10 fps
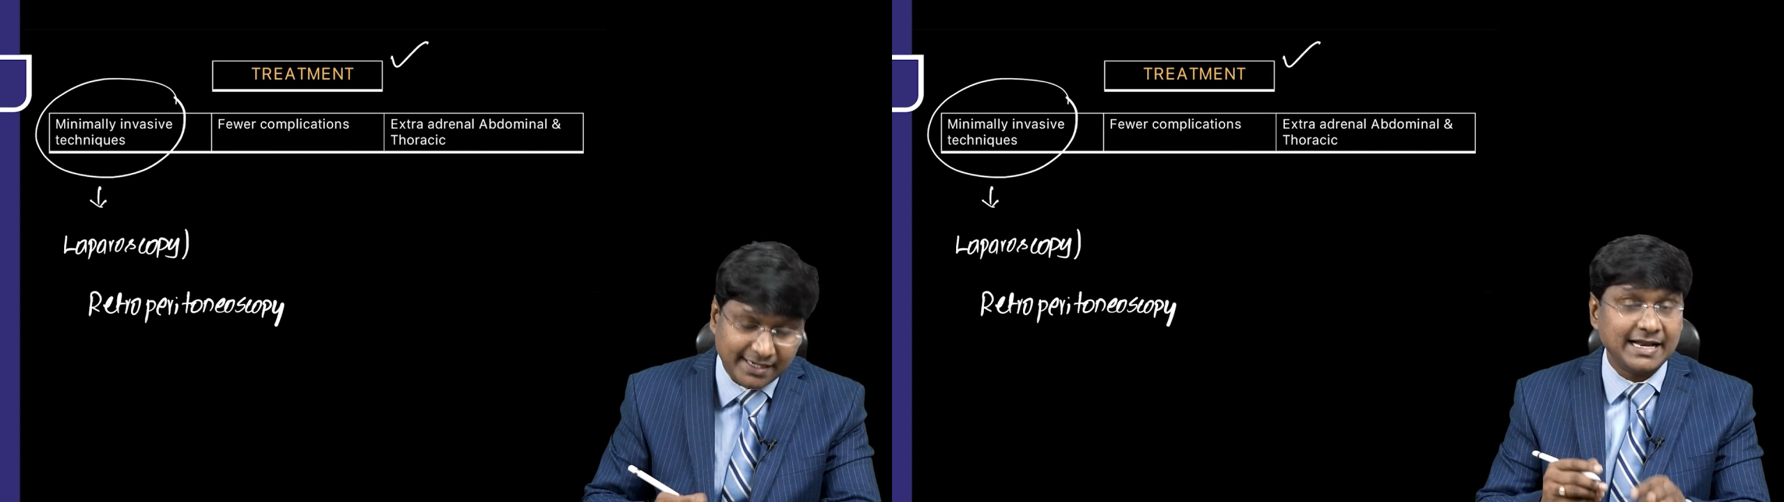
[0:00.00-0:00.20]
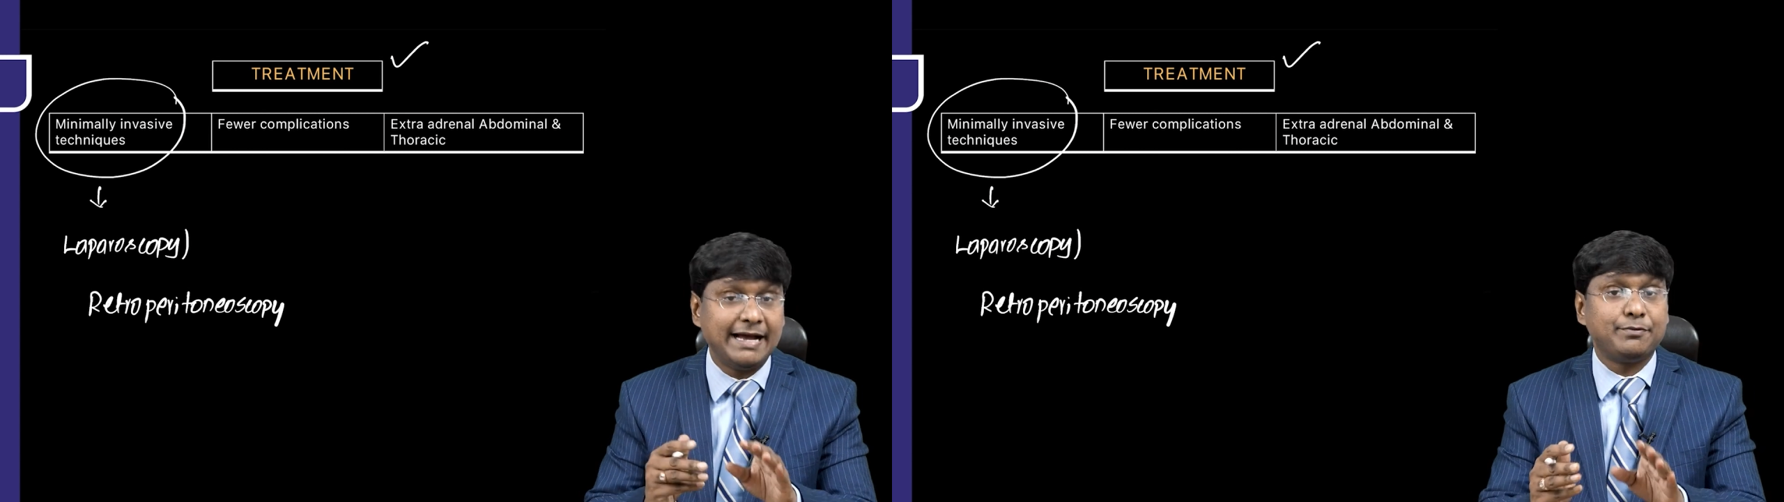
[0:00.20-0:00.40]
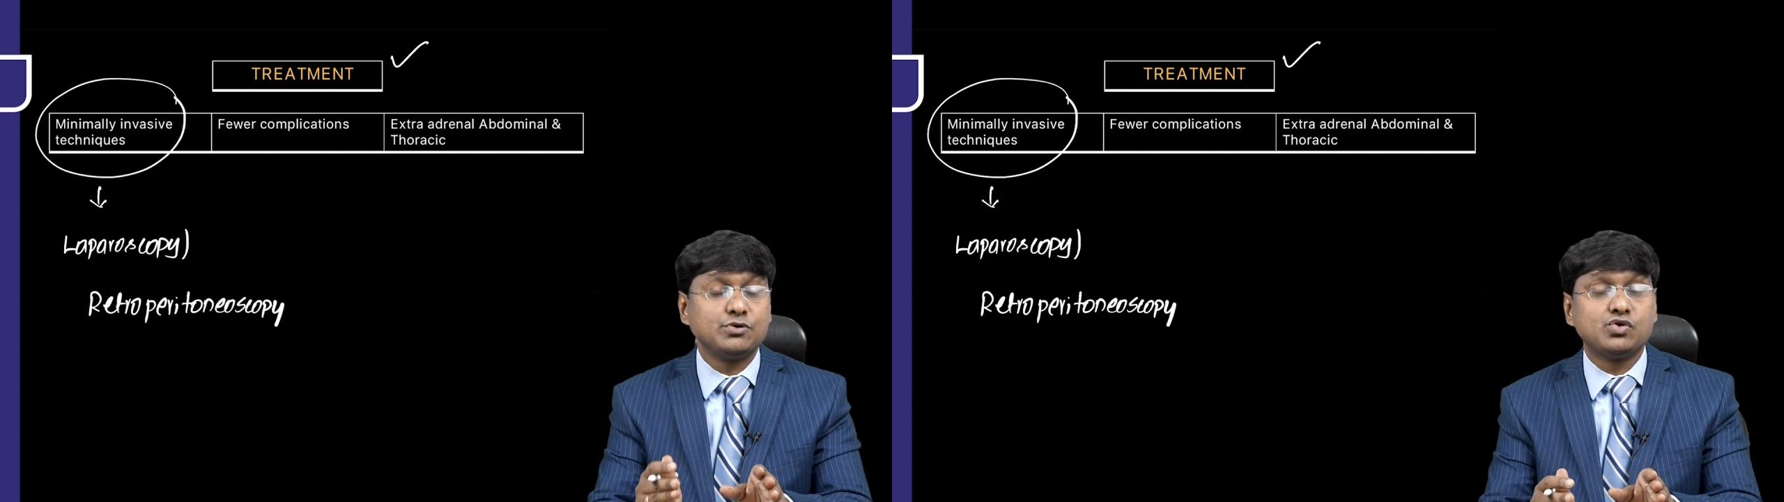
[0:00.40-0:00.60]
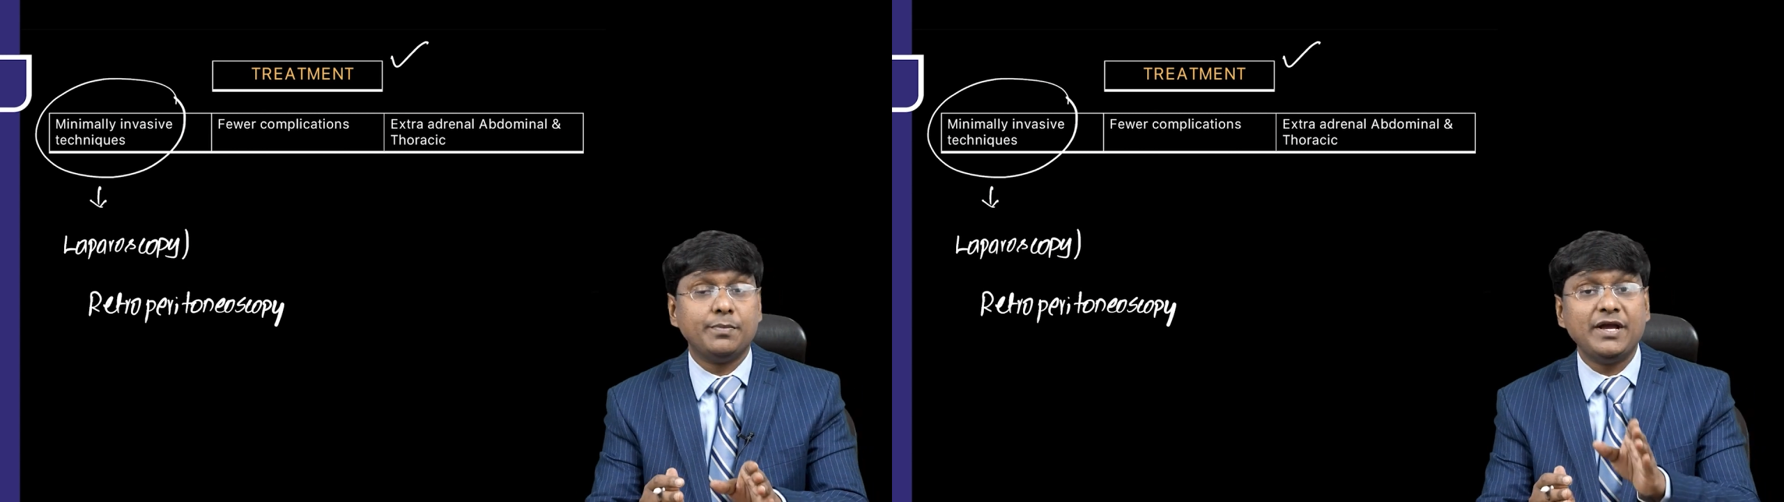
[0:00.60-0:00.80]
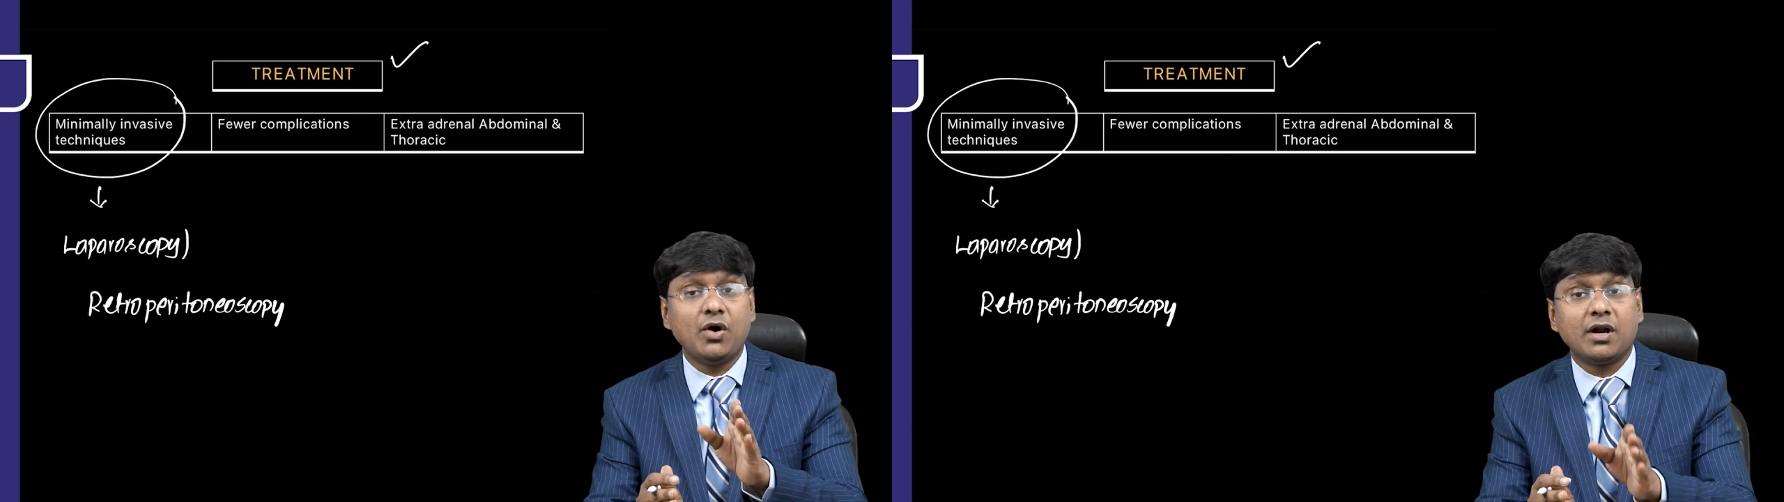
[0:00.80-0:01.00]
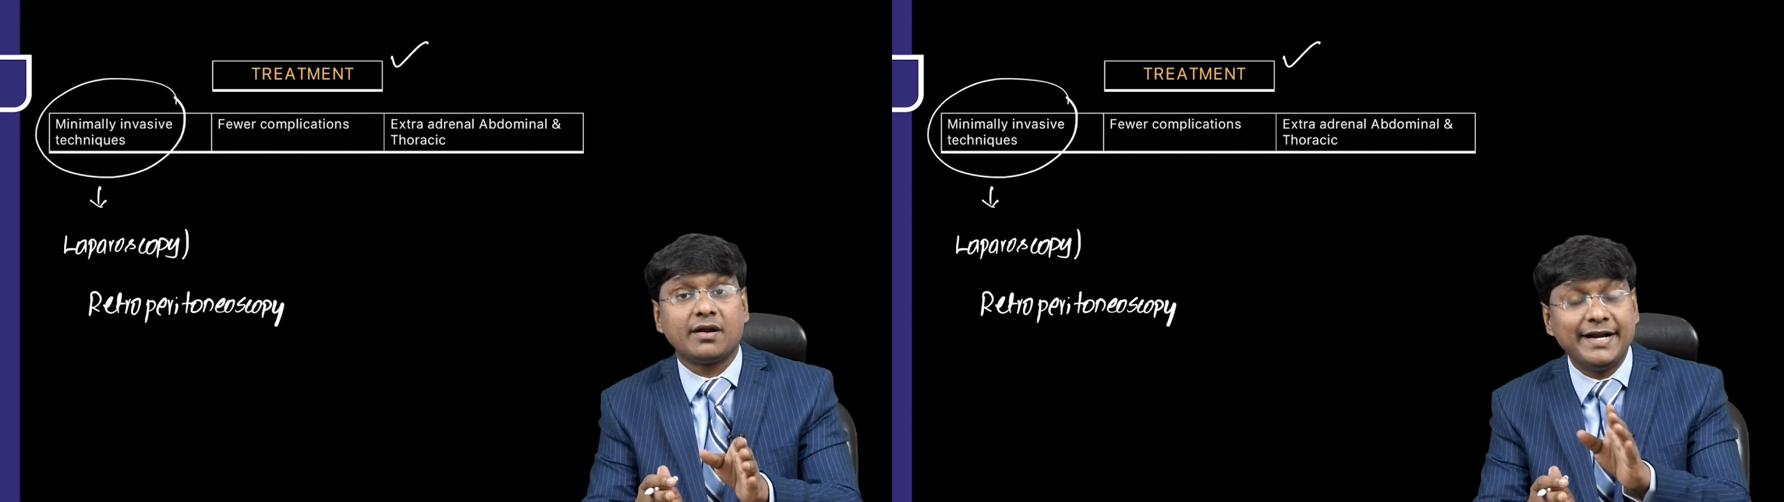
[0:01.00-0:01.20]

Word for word: right laparoscopy or